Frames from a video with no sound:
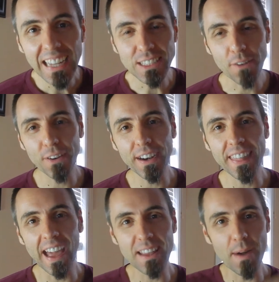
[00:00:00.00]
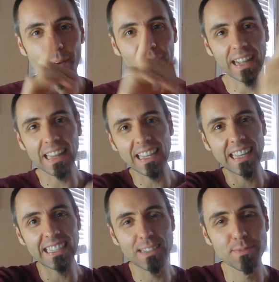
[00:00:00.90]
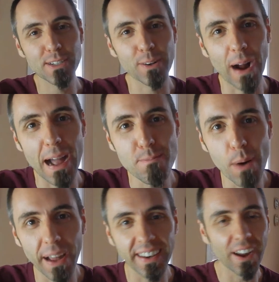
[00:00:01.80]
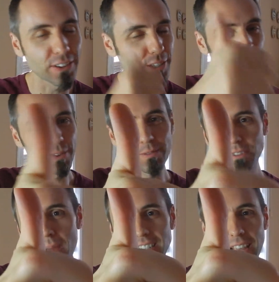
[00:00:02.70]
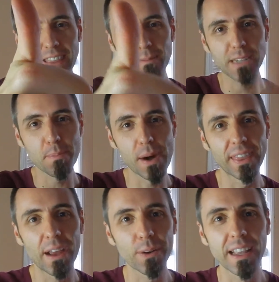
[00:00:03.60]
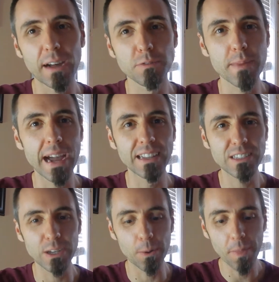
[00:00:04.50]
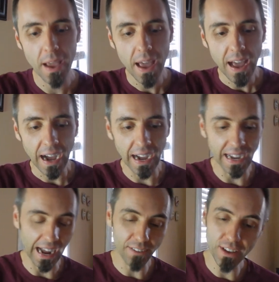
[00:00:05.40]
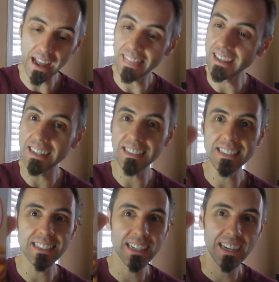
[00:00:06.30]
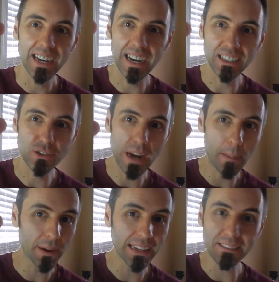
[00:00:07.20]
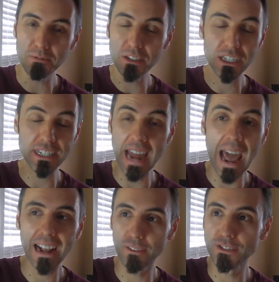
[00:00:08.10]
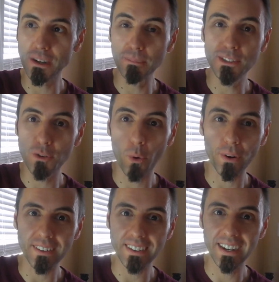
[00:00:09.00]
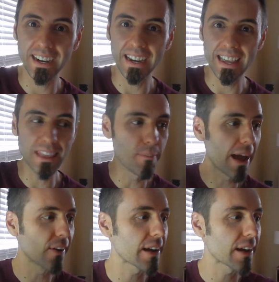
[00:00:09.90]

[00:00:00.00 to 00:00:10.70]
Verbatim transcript: So if you're into that, you might want to click that subscribe button. Also, smash that thumbs up button. That really helps me out too. I've got this Japanese snack of some sort in the mail.